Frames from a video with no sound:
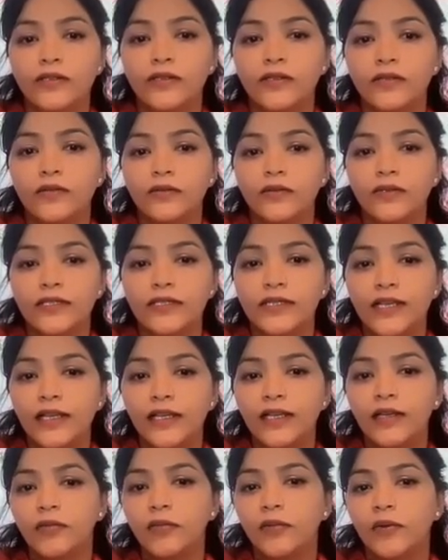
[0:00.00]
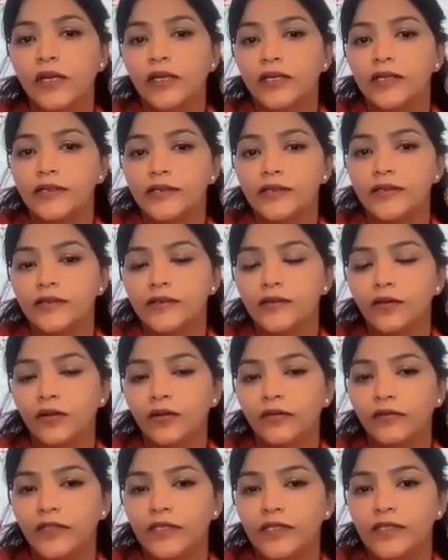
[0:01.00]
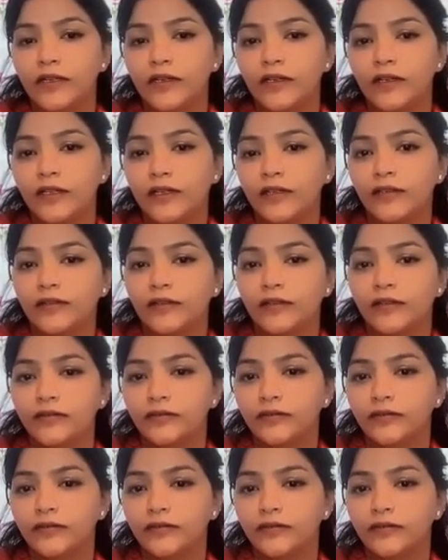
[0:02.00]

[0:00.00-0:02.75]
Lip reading: So selling price of this article